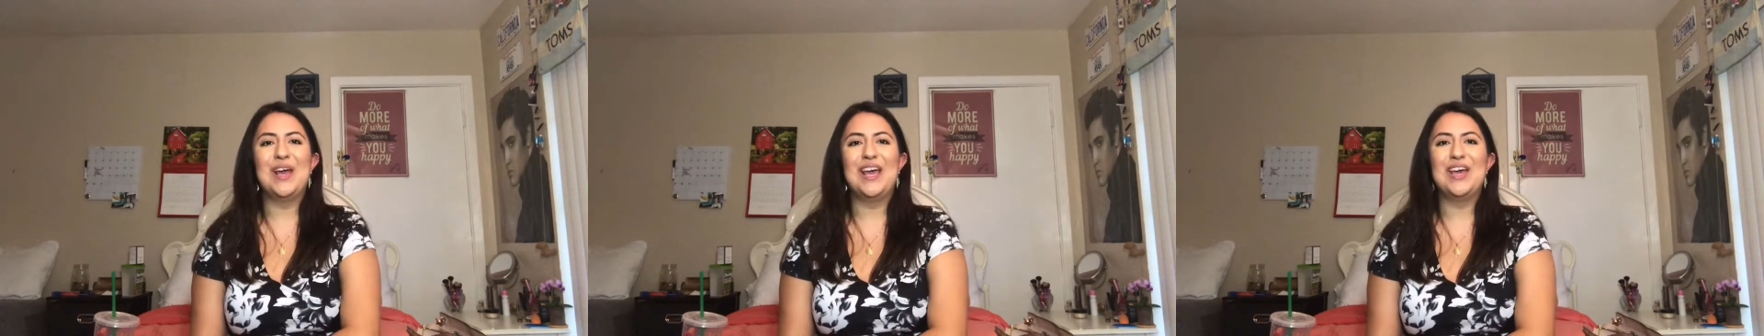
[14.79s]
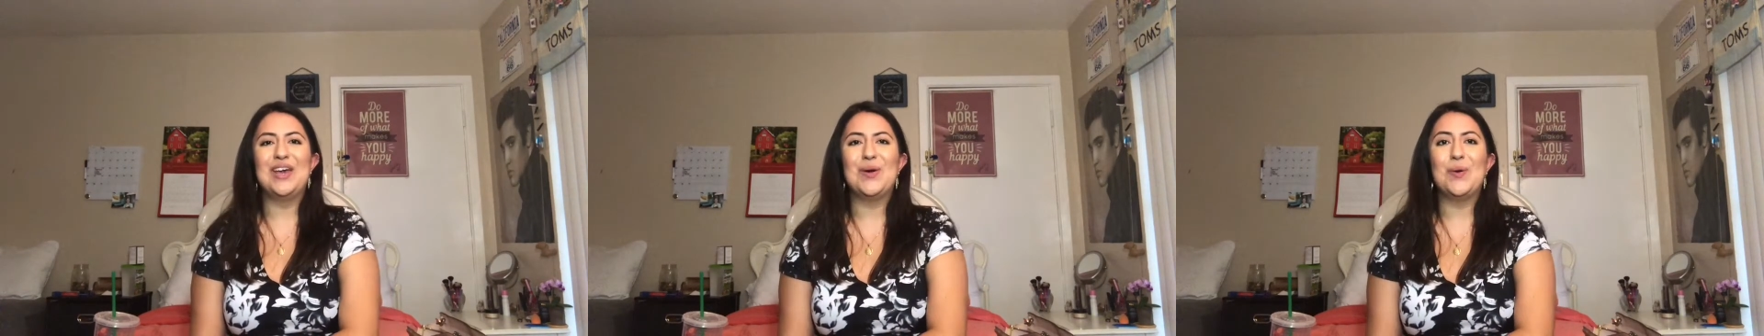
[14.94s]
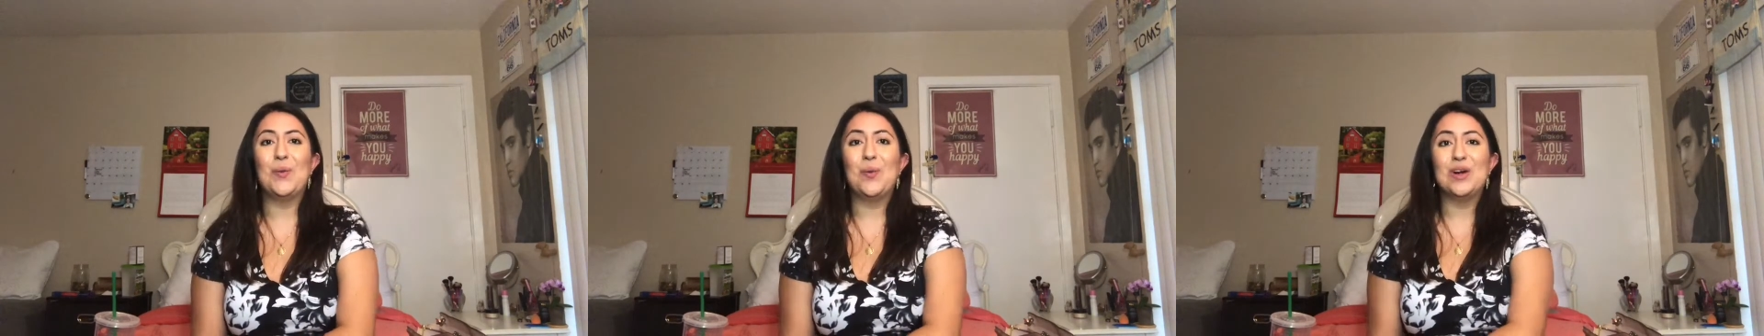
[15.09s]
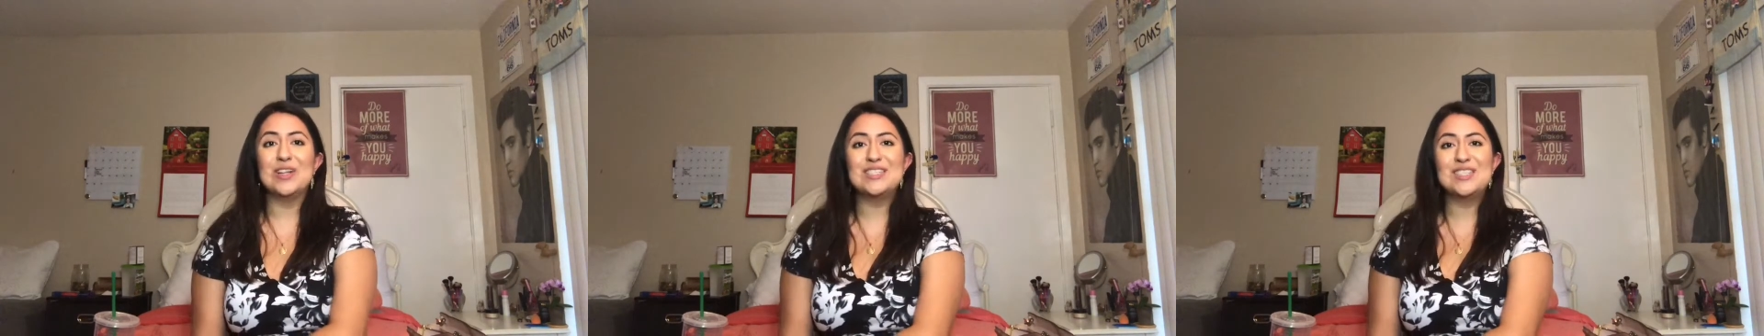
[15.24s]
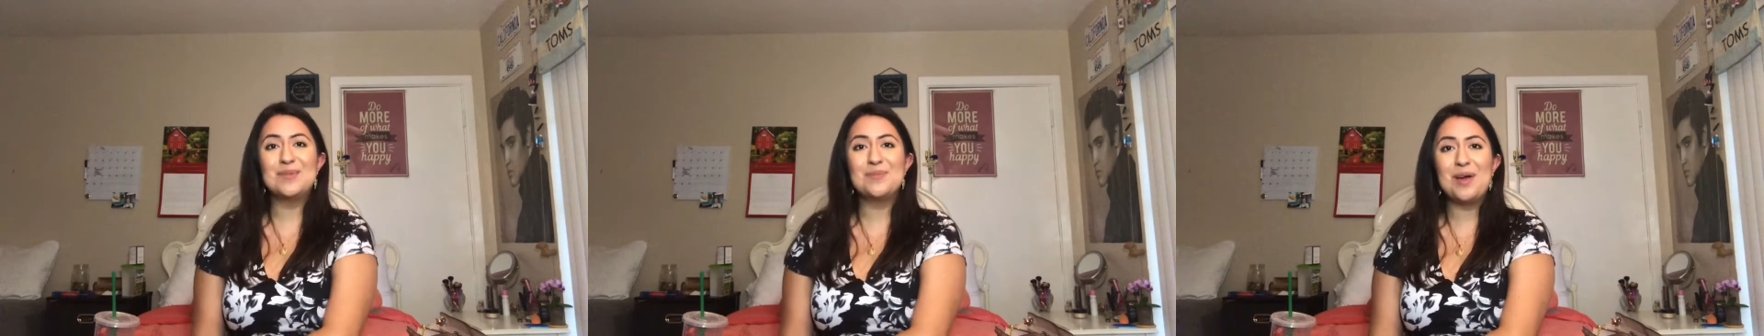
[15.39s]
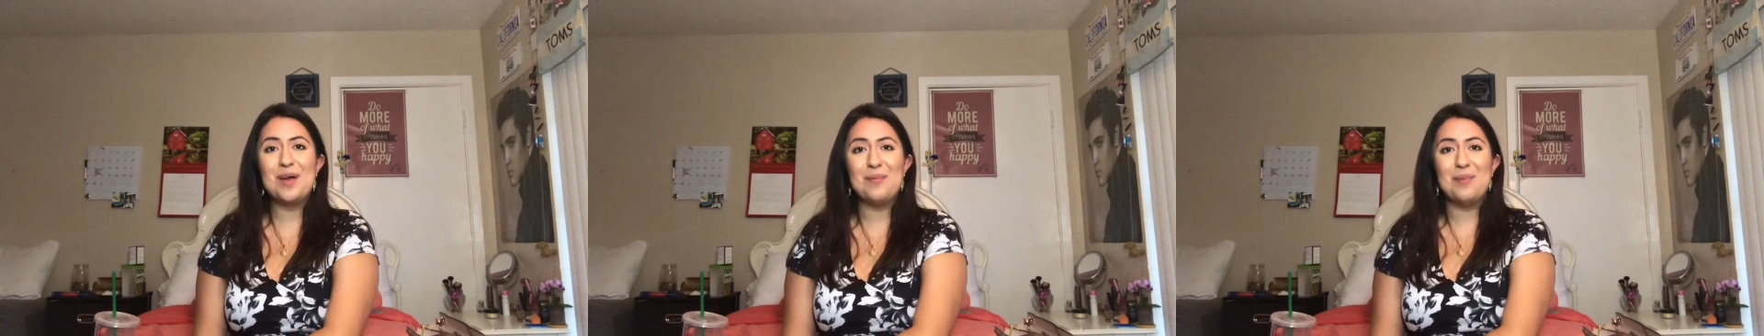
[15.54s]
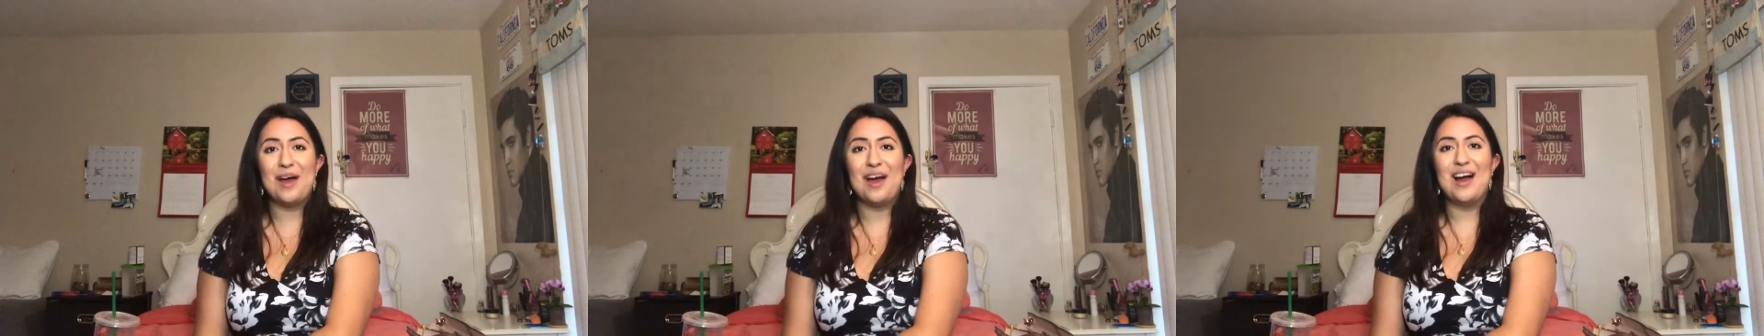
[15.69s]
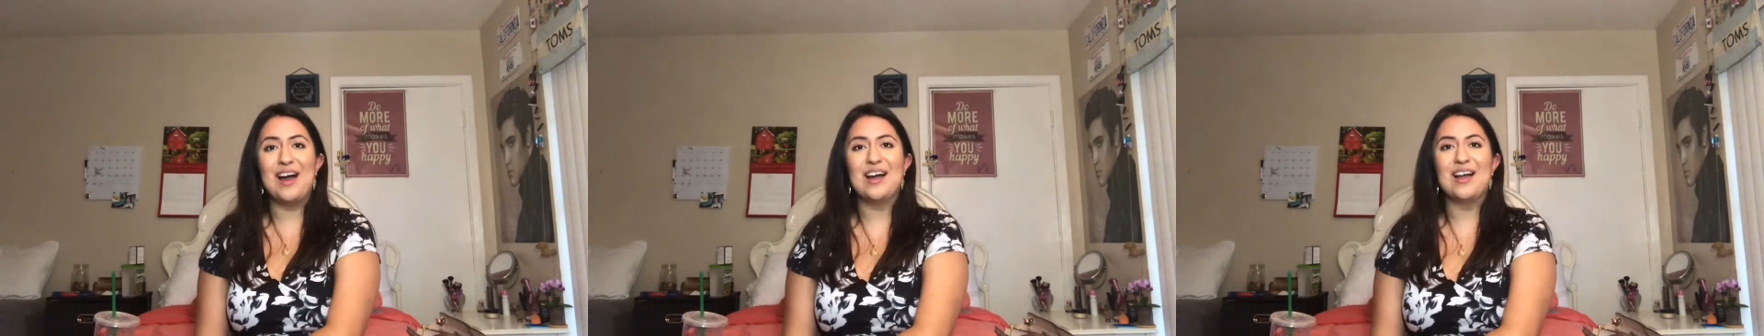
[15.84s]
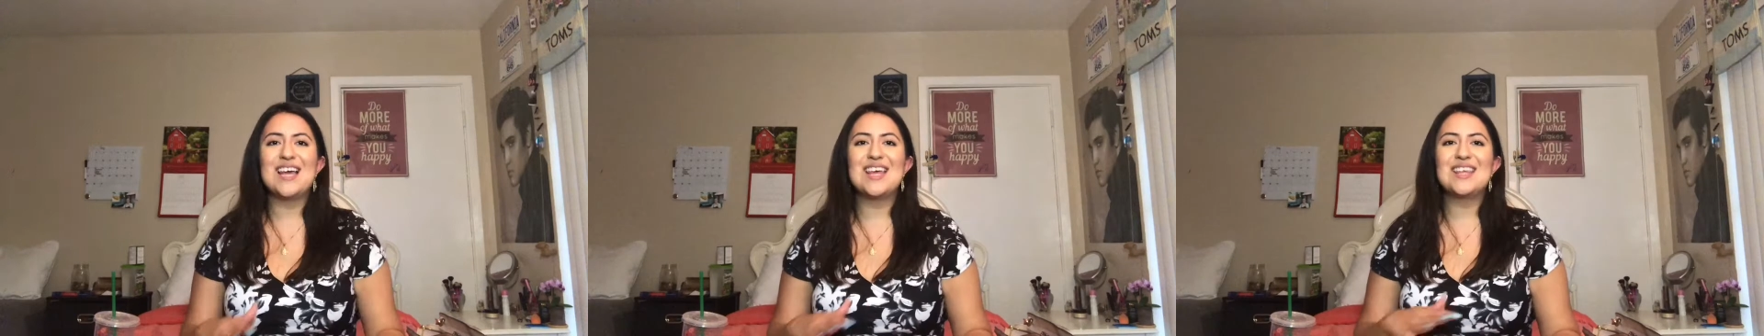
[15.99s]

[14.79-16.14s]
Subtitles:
a what's in my bag.